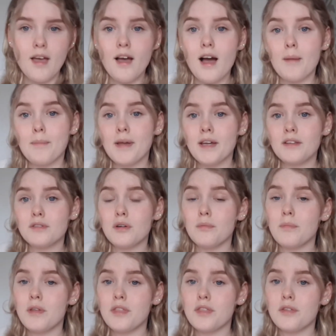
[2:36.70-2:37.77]
I picked
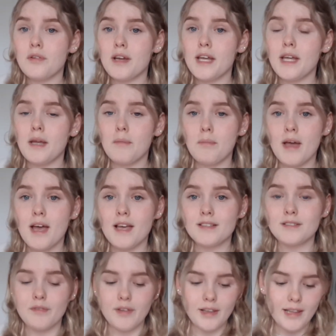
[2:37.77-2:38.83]
up 3
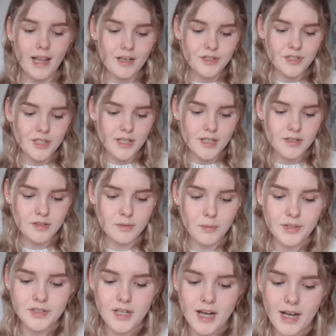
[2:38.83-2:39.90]
pairs of lashes,
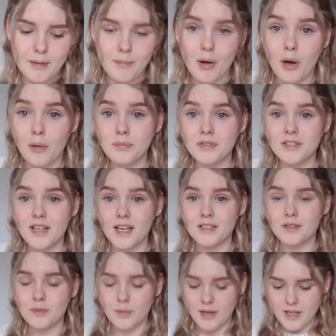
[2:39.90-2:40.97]
which I'm
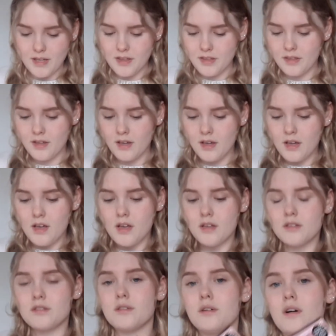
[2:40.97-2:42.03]
obsessed with.
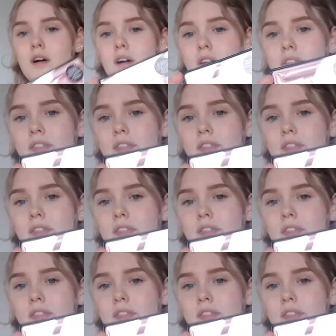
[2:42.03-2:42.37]
So I got